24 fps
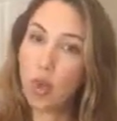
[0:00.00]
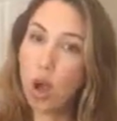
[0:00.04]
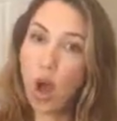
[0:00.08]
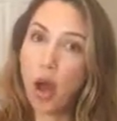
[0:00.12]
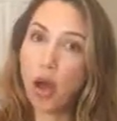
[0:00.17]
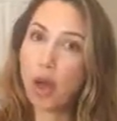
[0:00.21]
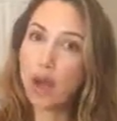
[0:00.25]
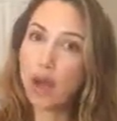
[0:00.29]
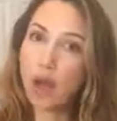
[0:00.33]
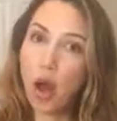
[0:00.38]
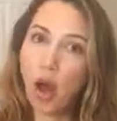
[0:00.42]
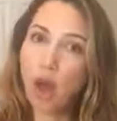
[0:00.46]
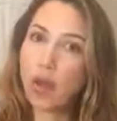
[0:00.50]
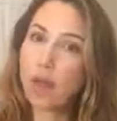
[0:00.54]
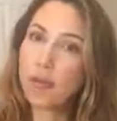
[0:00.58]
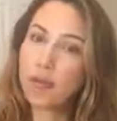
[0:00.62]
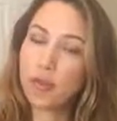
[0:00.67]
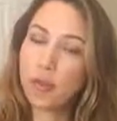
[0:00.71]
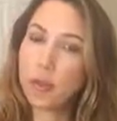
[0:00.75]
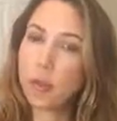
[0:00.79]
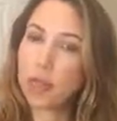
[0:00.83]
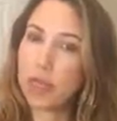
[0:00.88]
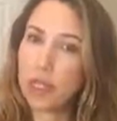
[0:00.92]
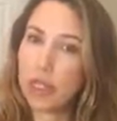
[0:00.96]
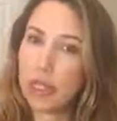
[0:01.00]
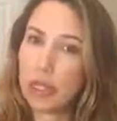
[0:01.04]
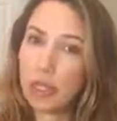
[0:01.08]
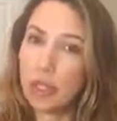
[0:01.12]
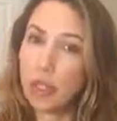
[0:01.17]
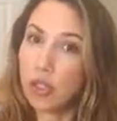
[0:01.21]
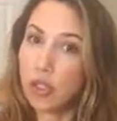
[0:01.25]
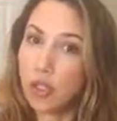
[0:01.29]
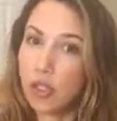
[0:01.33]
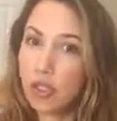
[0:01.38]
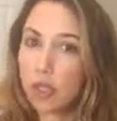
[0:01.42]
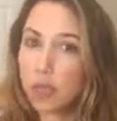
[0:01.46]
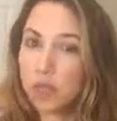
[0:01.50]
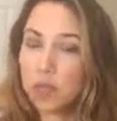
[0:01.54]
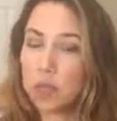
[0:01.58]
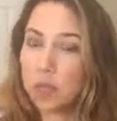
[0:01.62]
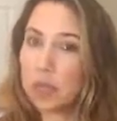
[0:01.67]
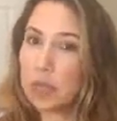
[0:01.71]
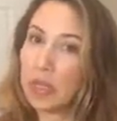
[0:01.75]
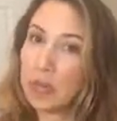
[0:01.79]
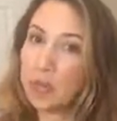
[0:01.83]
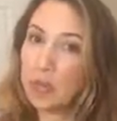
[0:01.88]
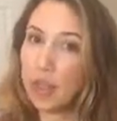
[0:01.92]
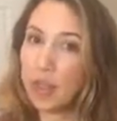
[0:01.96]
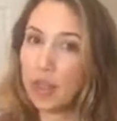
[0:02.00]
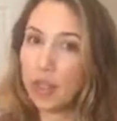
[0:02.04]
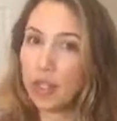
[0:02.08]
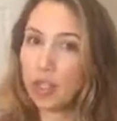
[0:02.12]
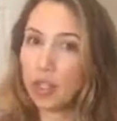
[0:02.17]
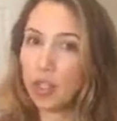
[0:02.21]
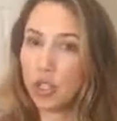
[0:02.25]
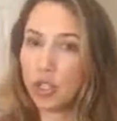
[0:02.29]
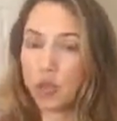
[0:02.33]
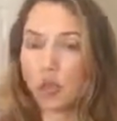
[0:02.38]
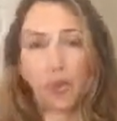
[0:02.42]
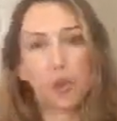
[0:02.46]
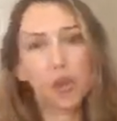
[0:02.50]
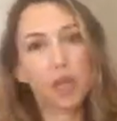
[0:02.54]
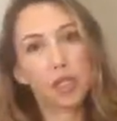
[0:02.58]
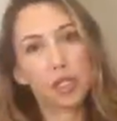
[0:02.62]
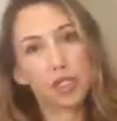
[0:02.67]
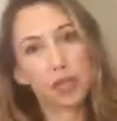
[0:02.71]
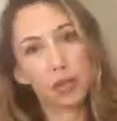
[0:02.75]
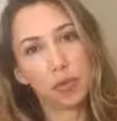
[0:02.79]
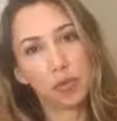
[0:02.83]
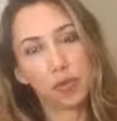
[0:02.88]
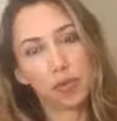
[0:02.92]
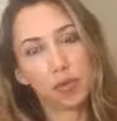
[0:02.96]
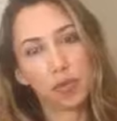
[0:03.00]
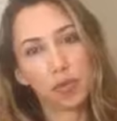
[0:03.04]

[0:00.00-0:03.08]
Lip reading: on and off for many years, be financially ruined.